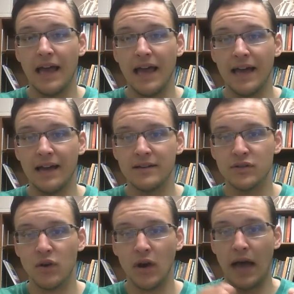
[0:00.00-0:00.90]

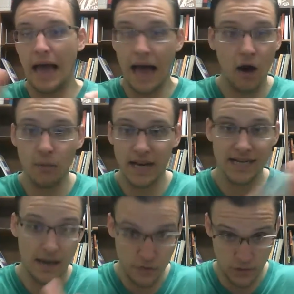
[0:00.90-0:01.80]
and how
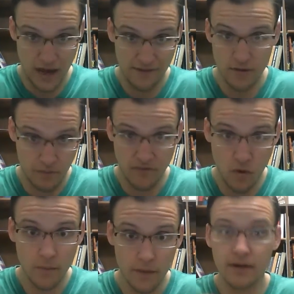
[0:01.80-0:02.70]
many times you have to
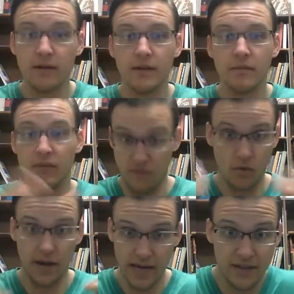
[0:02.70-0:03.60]
perform it
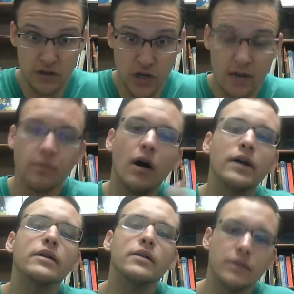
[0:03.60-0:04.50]
before getting the
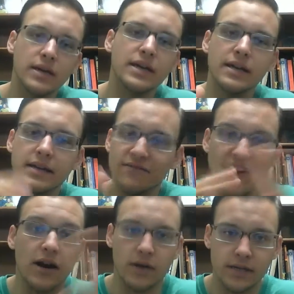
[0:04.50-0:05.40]
jackpot
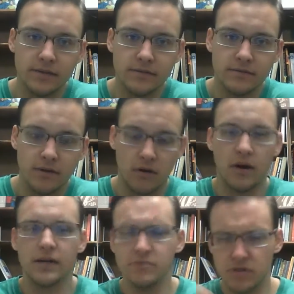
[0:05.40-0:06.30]
varies.
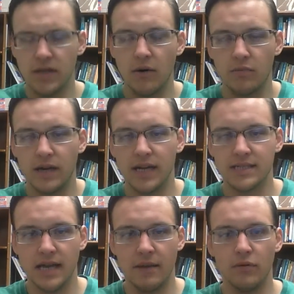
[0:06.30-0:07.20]
Alright? So that would be an
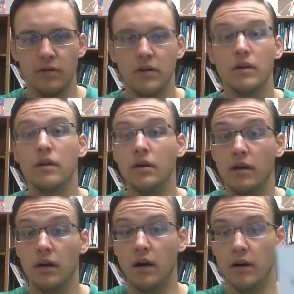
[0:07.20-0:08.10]
example
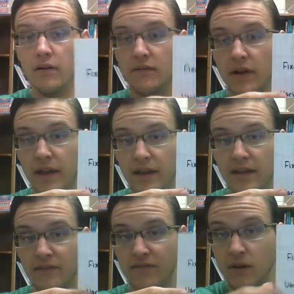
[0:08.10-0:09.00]
of
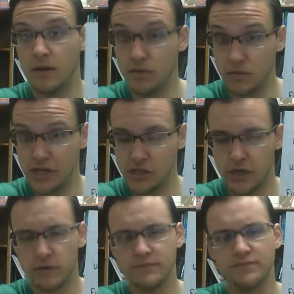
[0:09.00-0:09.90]
a variable
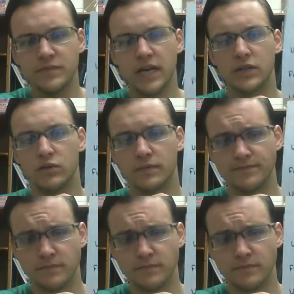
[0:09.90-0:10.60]
ratio schedule.